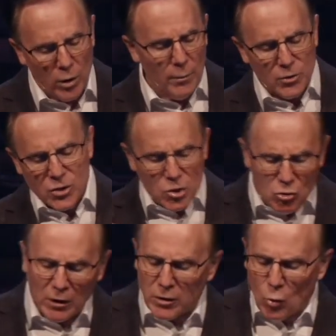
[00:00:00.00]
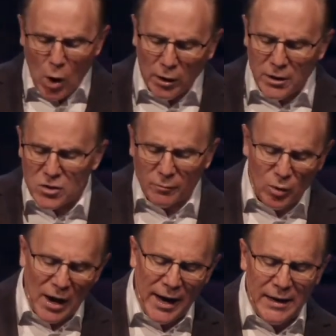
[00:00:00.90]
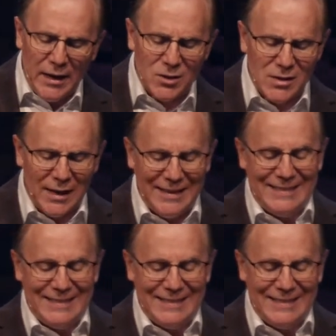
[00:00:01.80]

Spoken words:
One of the most destructive qualities of pride is